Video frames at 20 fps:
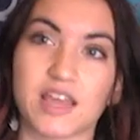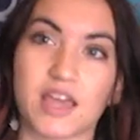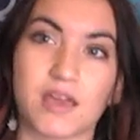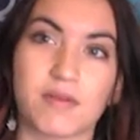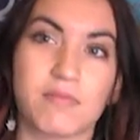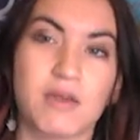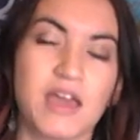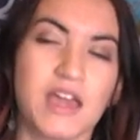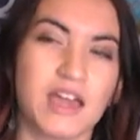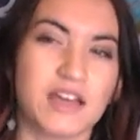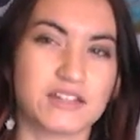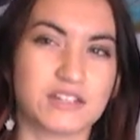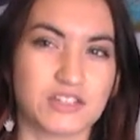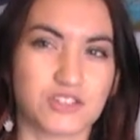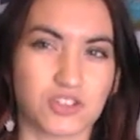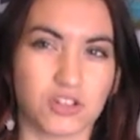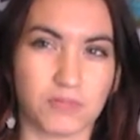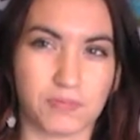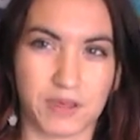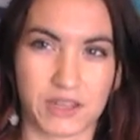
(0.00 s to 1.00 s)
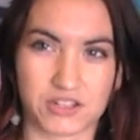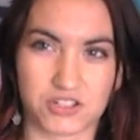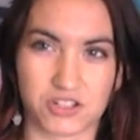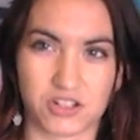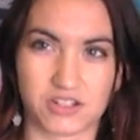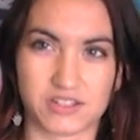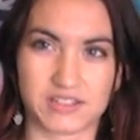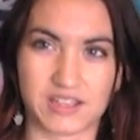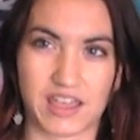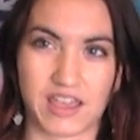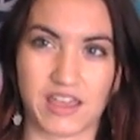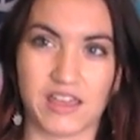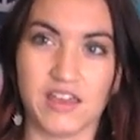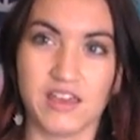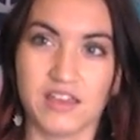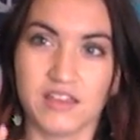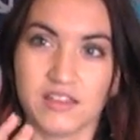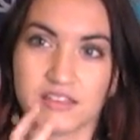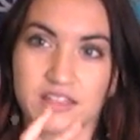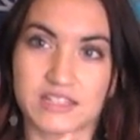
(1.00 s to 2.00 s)
them a digital picture, say,
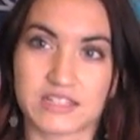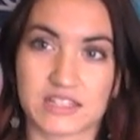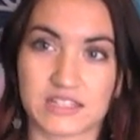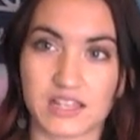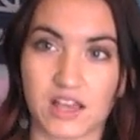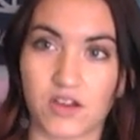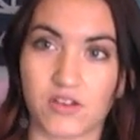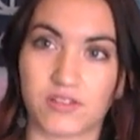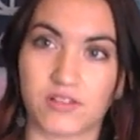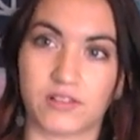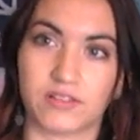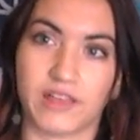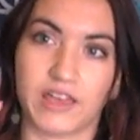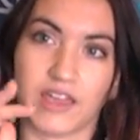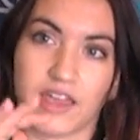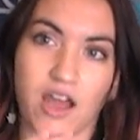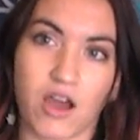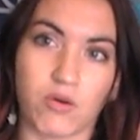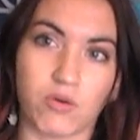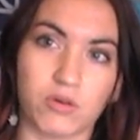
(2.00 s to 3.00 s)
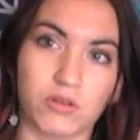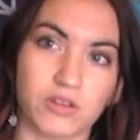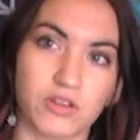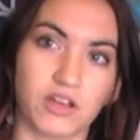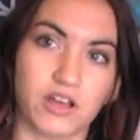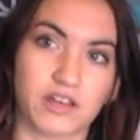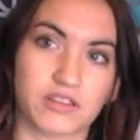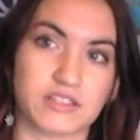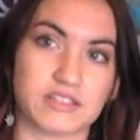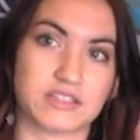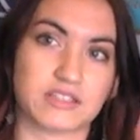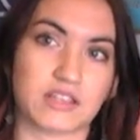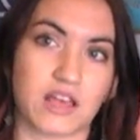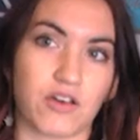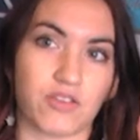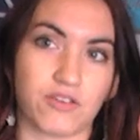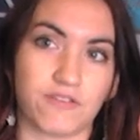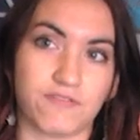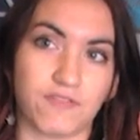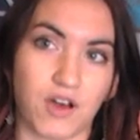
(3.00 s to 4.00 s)
this is how the layout will look, this is
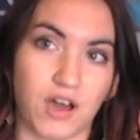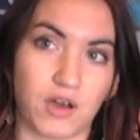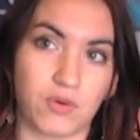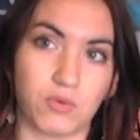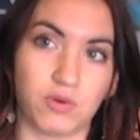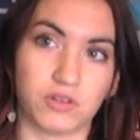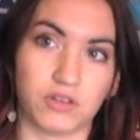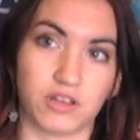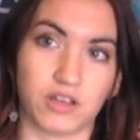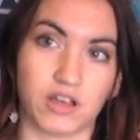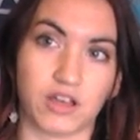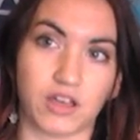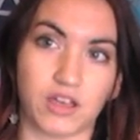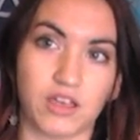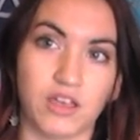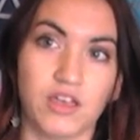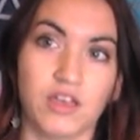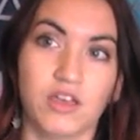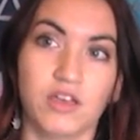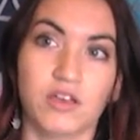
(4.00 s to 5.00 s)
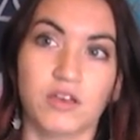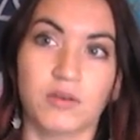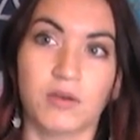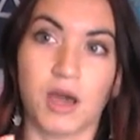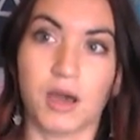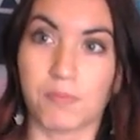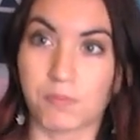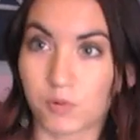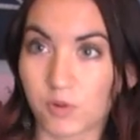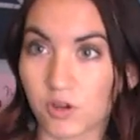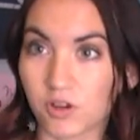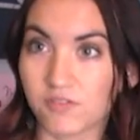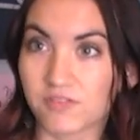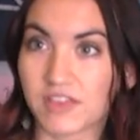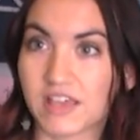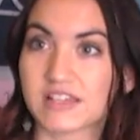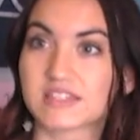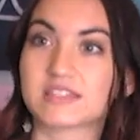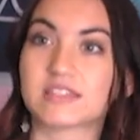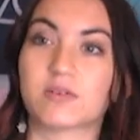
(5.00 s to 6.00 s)
how the font will look, approve
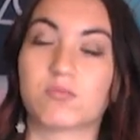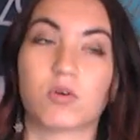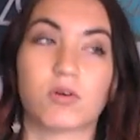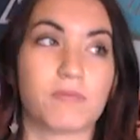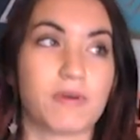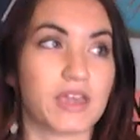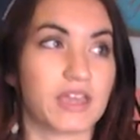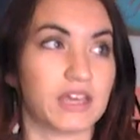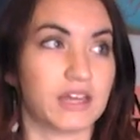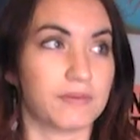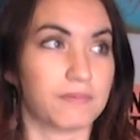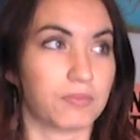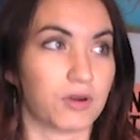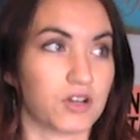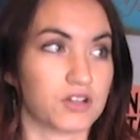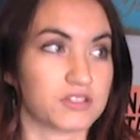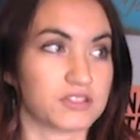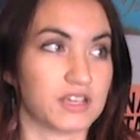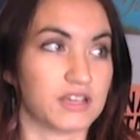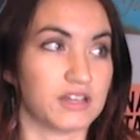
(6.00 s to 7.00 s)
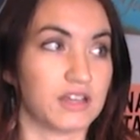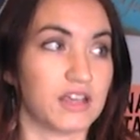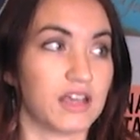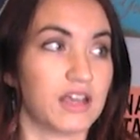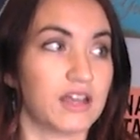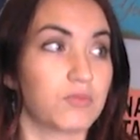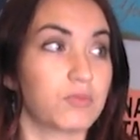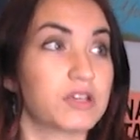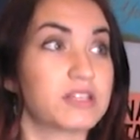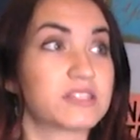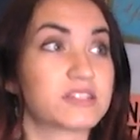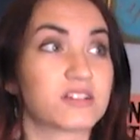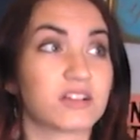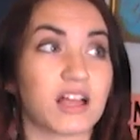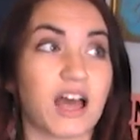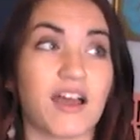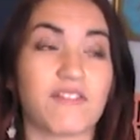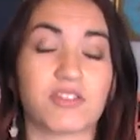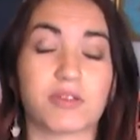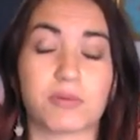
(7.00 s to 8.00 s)
this, then we'll make it in person, and we
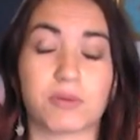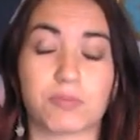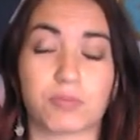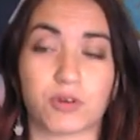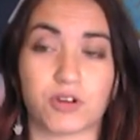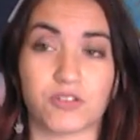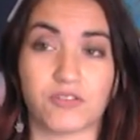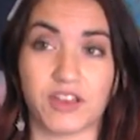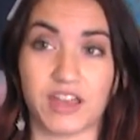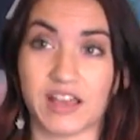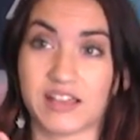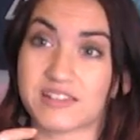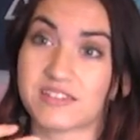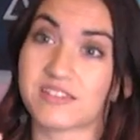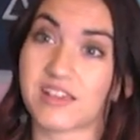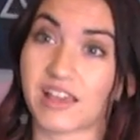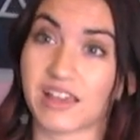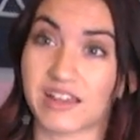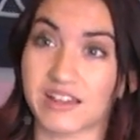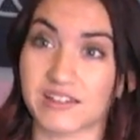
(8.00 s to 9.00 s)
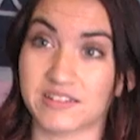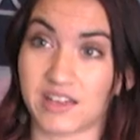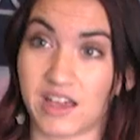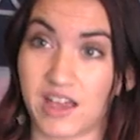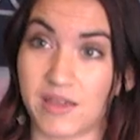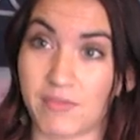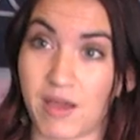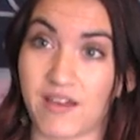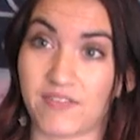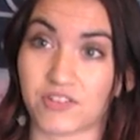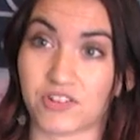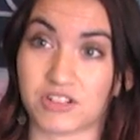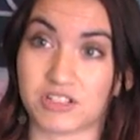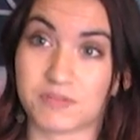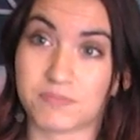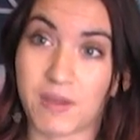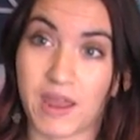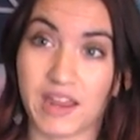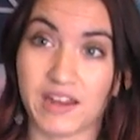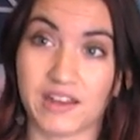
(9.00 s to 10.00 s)
still have them approve it a second time after
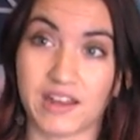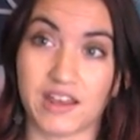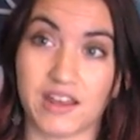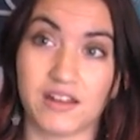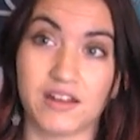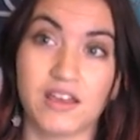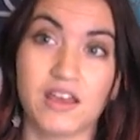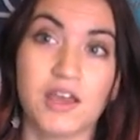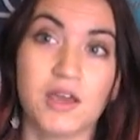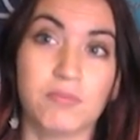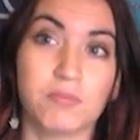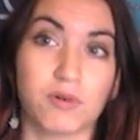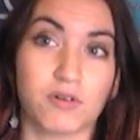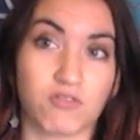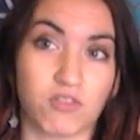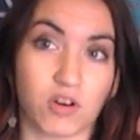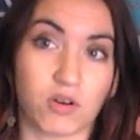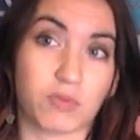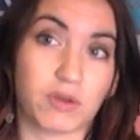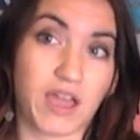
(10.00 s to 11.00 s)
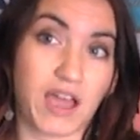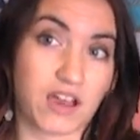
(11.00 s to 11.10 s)
it's painted before we